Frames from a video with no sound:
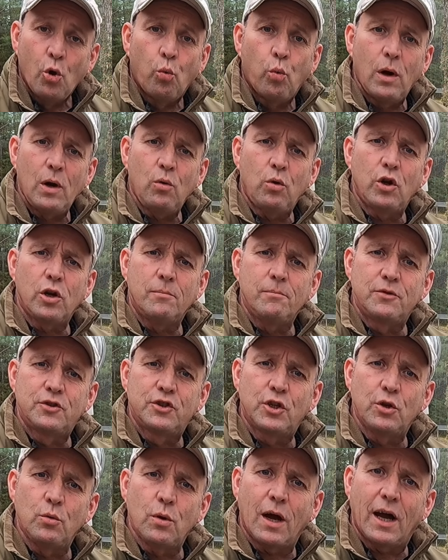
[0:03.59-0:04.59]
Welcome
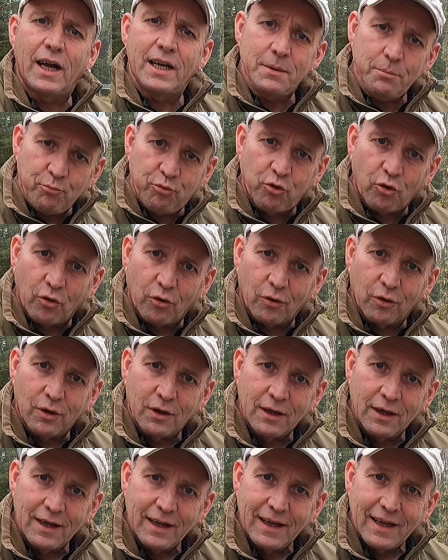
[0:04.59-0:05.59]
to April
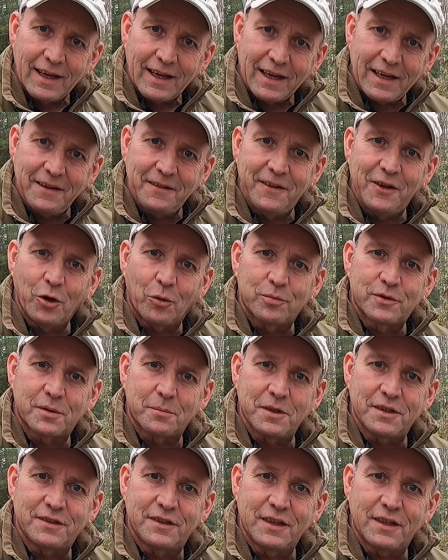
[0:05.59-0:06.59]
in the
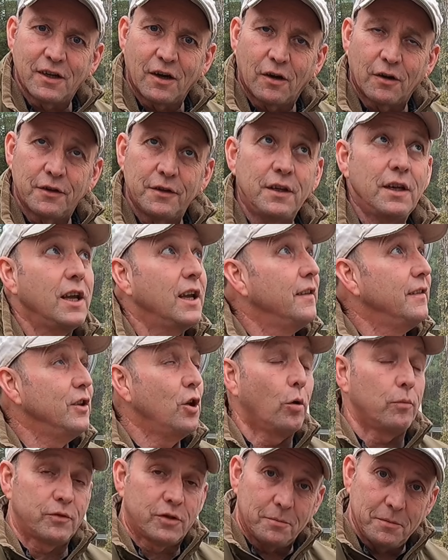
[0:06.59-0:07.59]
Optimistic Garden, in
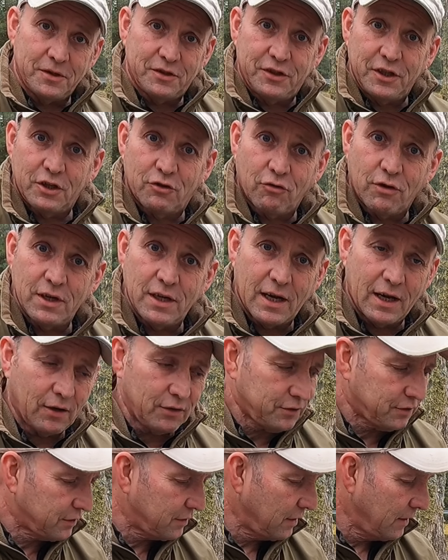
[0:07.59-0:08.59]
the Optimistic
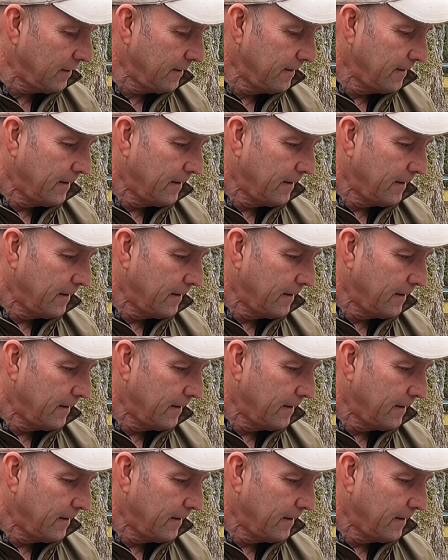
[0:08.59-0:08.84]
Greenhouse.